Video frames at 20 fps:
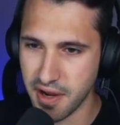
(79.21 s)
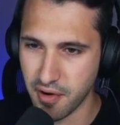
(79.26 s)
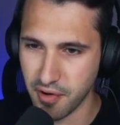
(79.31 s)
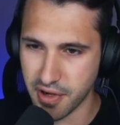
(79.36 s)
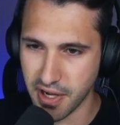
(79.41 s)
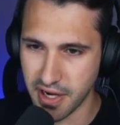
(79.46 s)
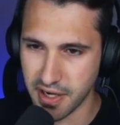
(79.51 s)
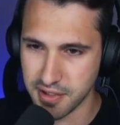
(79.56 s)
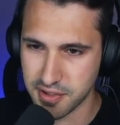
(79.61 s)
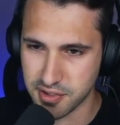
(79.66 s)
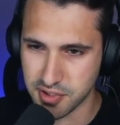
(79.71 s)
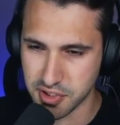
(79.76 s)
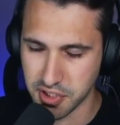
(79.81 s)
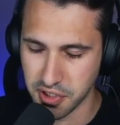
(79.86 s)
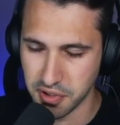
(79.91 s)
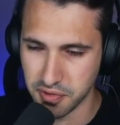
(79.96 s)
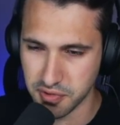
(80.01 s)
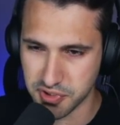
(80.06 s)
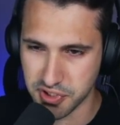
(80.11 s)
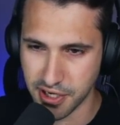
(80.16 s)
Okay, it's
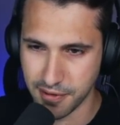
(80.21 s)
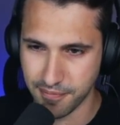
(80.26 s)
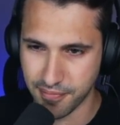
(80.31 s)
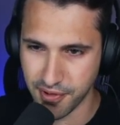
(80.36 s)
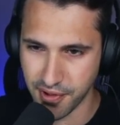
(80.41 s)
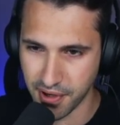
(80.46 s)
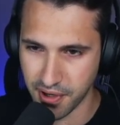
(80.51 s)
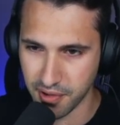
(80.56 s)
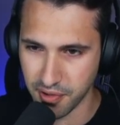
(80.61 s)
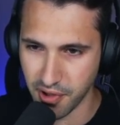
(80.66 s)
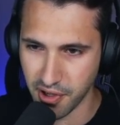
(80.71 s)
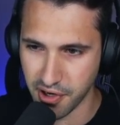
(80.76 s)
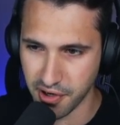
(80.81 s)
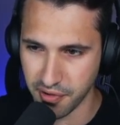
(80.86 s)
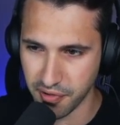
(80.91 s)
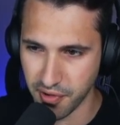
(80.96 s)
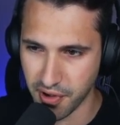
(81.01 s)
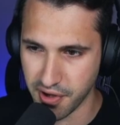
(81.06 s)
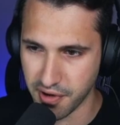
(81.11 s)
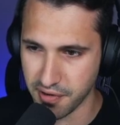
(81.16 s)
still same thing. A
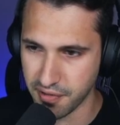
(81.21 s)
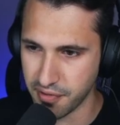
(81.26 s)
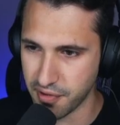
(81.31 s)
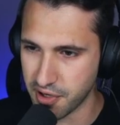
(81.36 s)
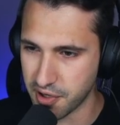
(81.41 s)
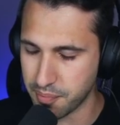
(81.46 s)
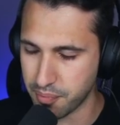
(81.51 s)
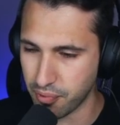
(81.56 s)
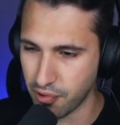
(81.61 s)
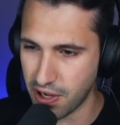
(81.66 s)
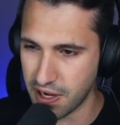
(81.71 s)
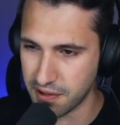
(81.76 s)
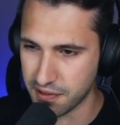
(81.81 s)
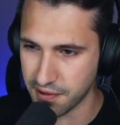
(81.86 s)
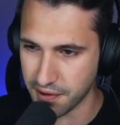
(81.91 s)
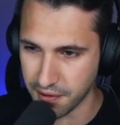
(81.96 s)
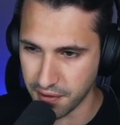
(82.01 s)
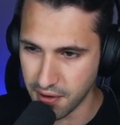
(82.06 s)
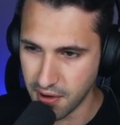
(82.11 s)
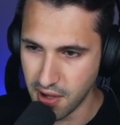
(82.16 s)
lot of plant there.